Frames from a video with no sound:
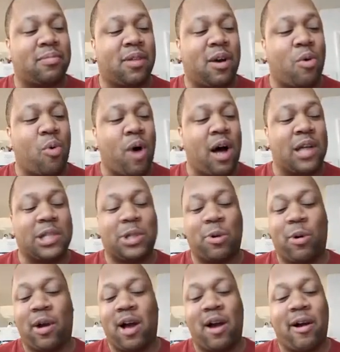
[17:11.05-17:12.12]
Kawan
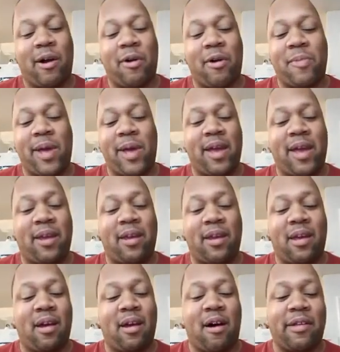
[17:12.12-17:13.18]
Short got hurt, man, and
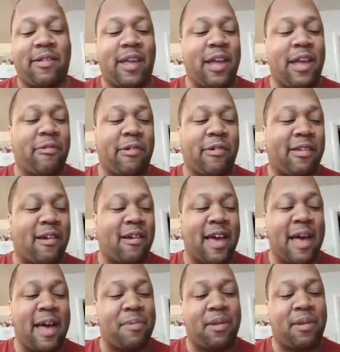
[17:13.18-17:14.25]
then all these injuries started
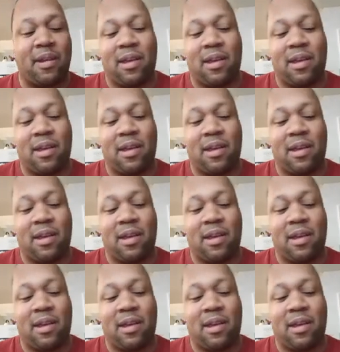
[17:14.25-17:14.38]
happening.